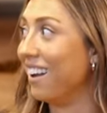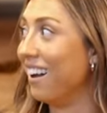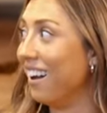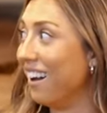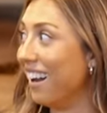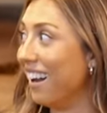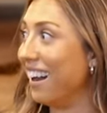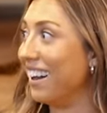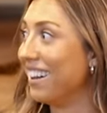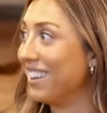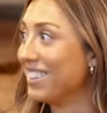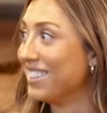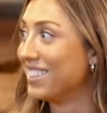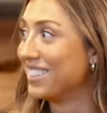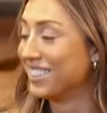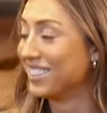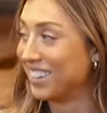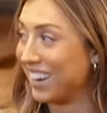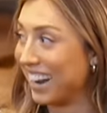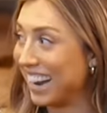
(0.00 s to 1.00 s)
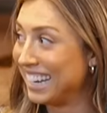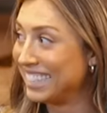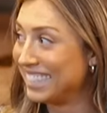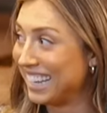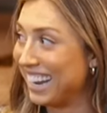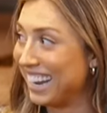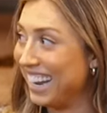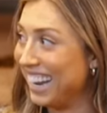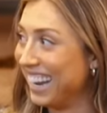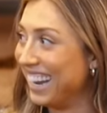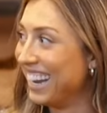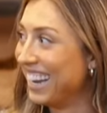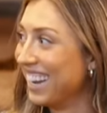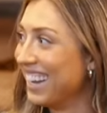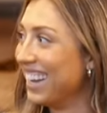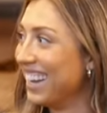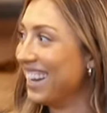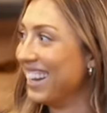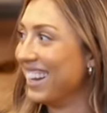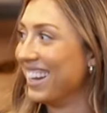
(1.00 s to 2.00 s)
ah, this is crazy.
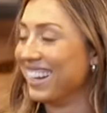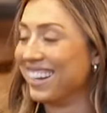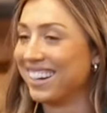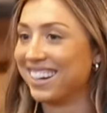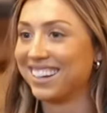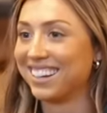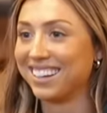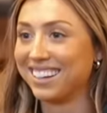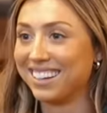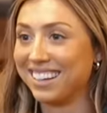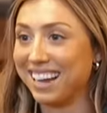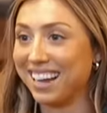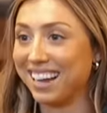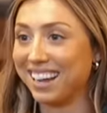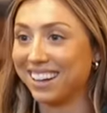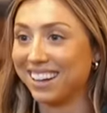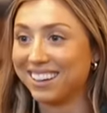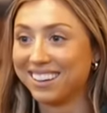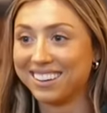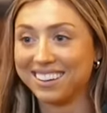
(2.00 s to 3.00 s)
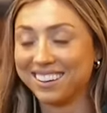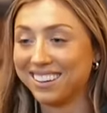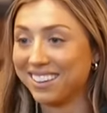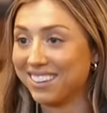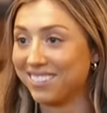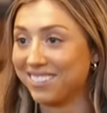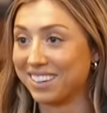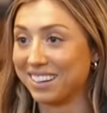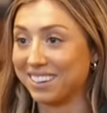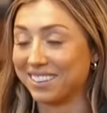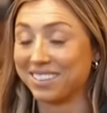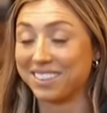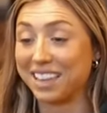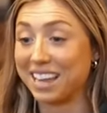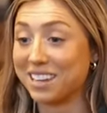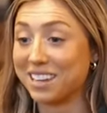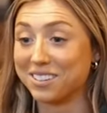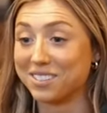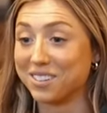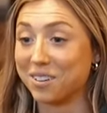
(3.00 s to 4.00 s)
Yeah.
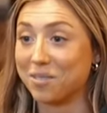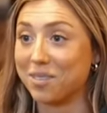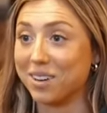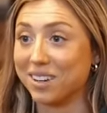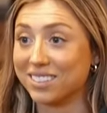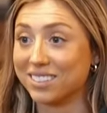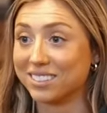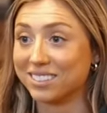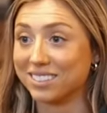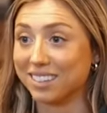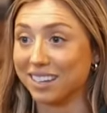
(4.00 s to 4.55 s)
Thank you so much.